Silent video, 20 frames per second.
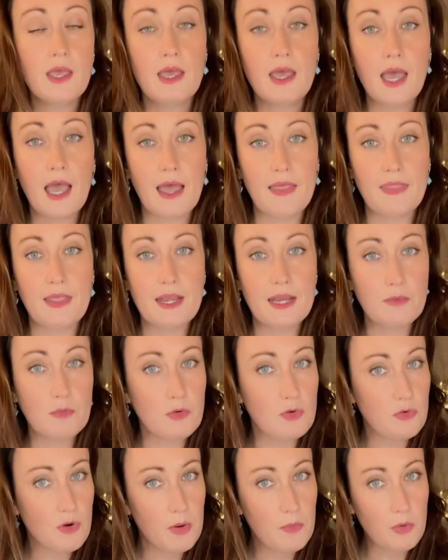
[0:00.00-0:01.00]
and then it will
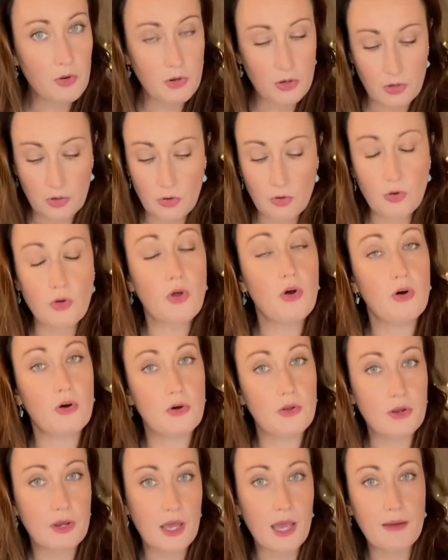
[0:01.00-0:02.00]
grow on and on and
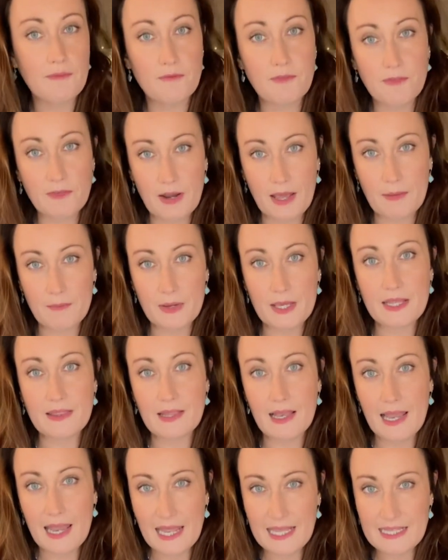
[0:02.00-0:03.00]
on and flower in
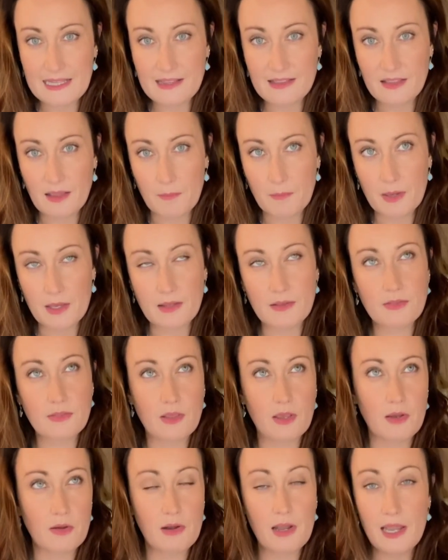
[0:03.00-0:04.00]
the late summer,
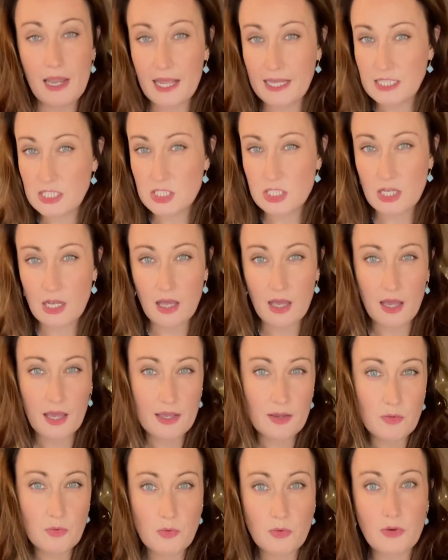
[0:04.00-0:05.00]
so late July,
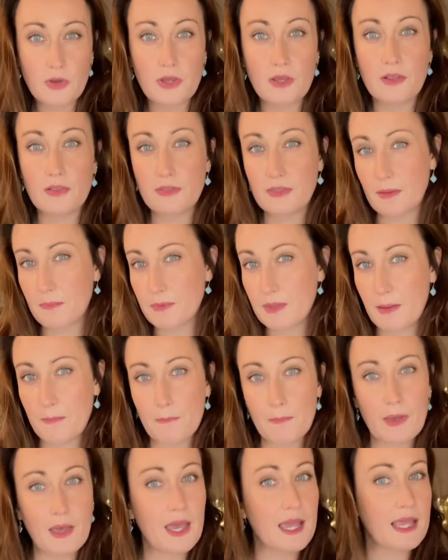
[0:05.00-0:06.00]
August,
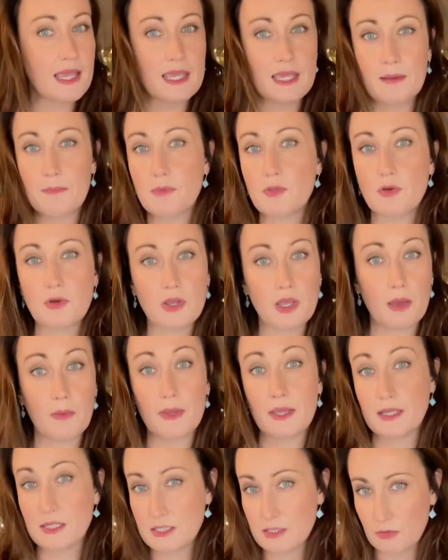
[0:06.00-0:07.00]
September, and keeps on
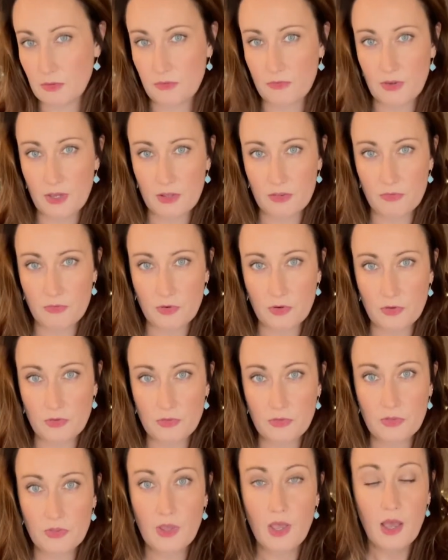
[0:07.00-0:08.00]
going until the first
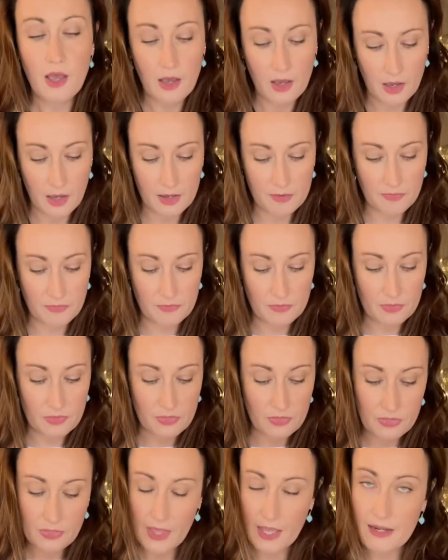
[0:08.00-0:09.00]
frosts. I've
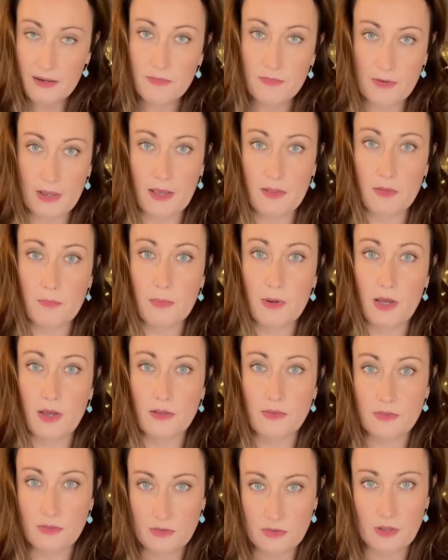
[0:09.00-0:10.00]
then found the
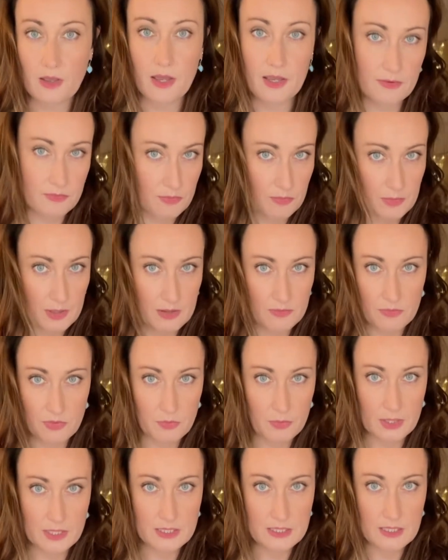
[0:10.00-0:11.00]
plants die for me over the
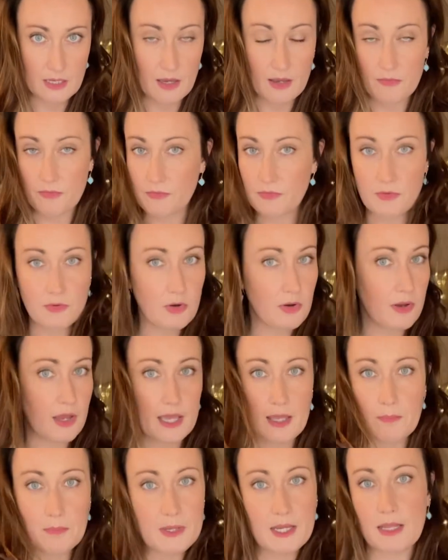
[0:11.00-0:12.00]
winter. I've not
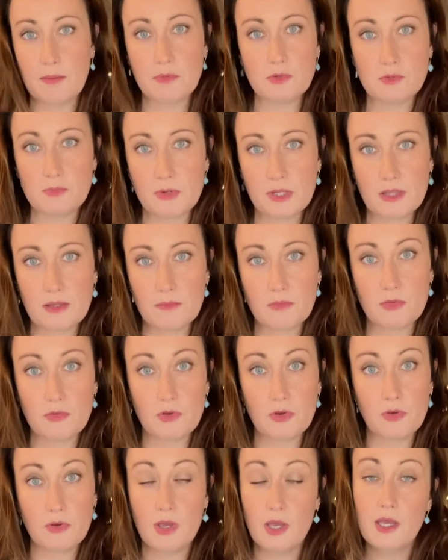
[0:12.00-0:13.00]
been able to bring them
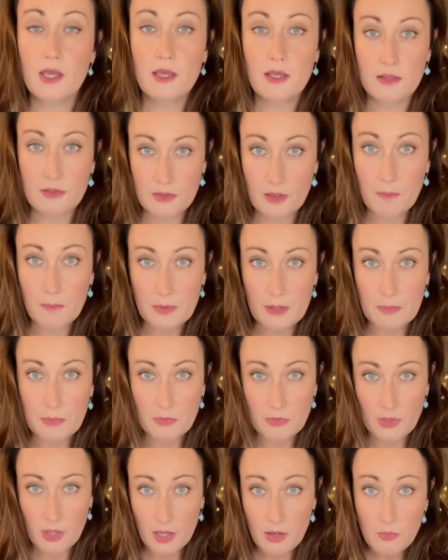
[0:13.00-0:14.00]
through. Some people
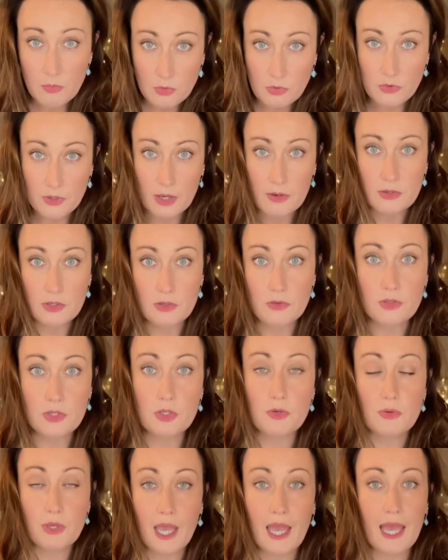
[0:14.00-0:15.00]
though will tell you that
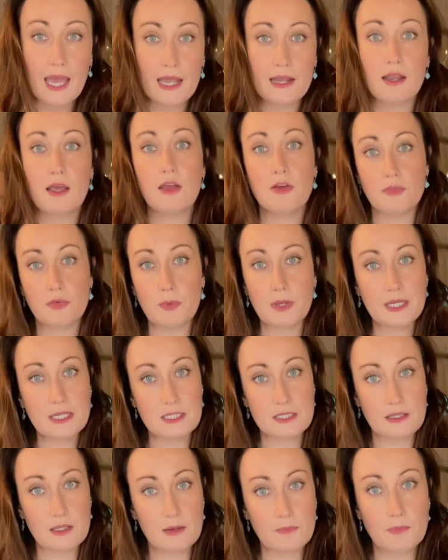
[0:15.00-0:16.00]
you can
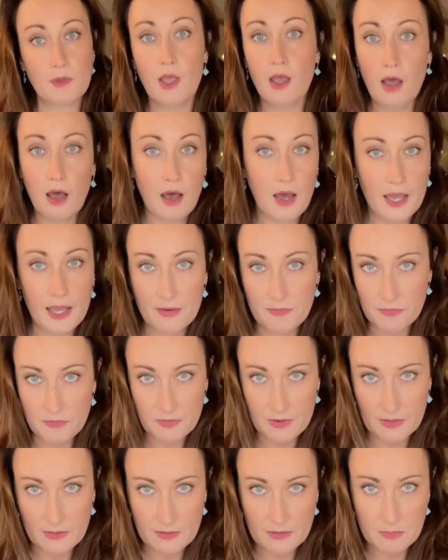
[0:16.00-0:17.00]
overwinter them. I haven't
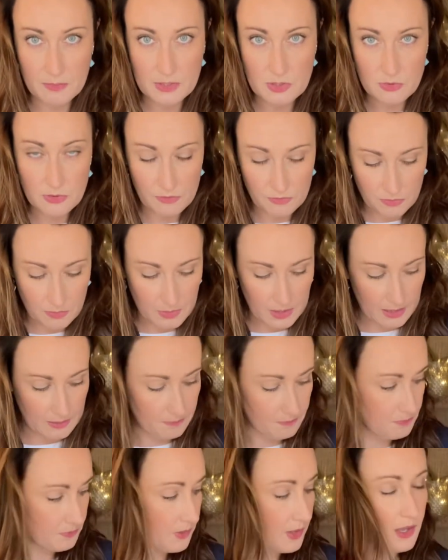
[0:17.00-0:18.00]
found that to be true for me.
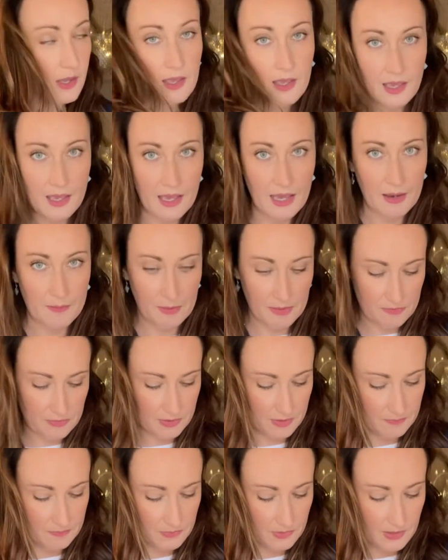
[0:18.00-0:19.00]
However,
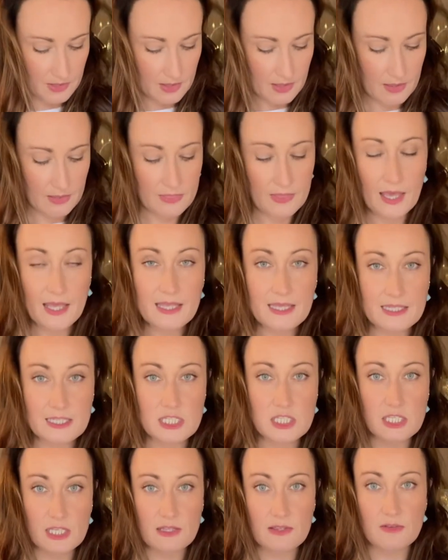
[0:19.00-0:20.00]
that is
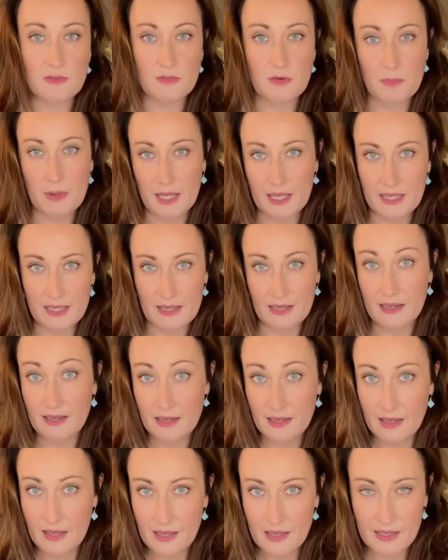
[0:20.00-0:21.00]
just Rudbeckia
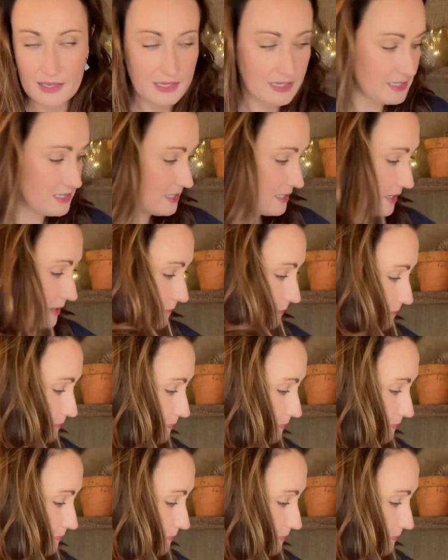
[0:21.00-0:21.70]
hirta.